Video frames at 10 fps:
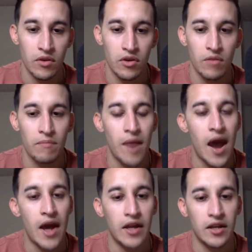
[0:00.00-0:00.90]
Your
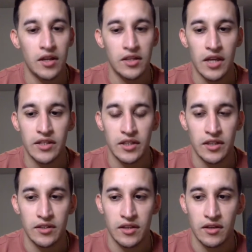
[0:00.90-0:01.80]
mind
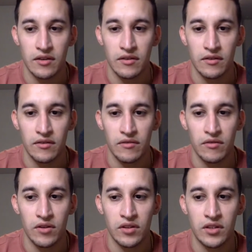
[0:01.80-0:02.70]
doesn't
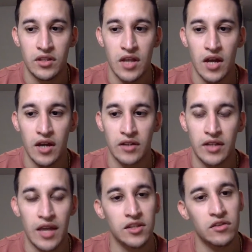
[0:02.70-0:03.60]

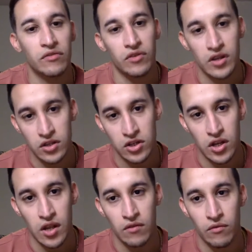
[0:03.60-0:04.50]
can't
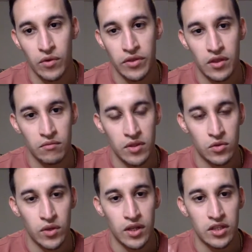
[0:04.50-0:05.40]
differentiate within
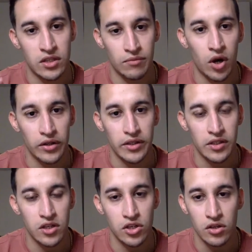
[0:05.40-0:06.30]
between a small
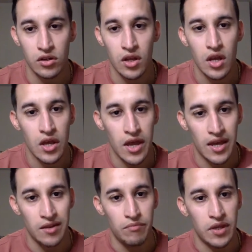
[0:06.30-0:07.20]
decision
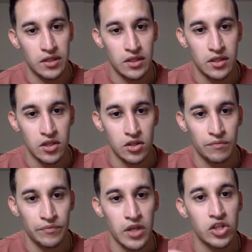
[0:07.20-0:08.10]
and a big
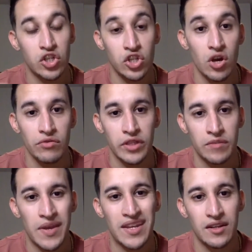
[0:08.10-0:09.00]
decision. It just knows
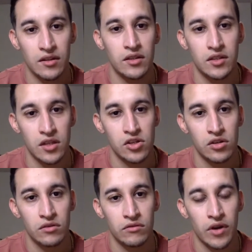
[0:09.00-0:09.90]
it's making a
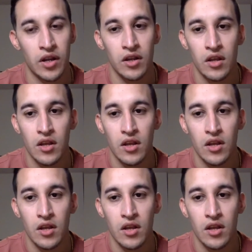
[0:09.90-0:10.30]
decision, right?